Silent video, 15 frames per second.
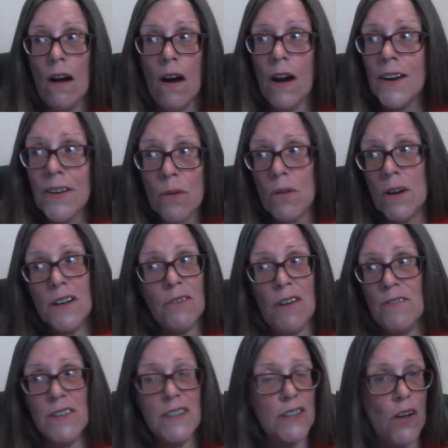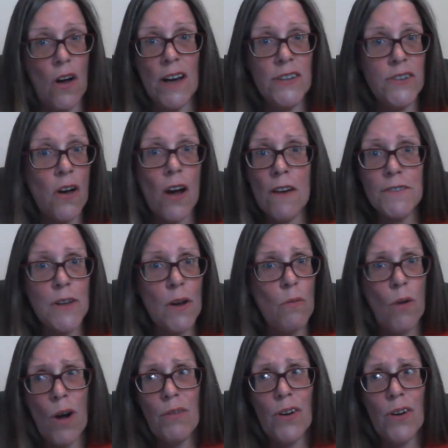I don't want to ever skydive, so why